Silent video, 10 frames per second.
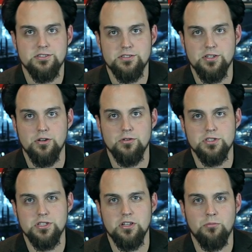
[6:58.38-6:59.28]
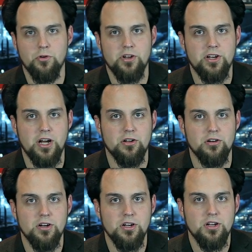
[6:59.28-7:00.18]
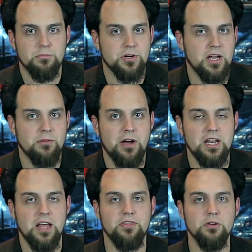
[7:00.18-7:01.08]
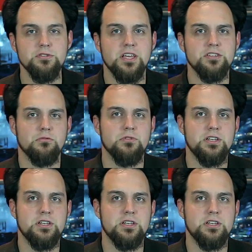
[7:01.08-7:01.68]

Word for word: So just a little more than $1 per gigabyte, and those things are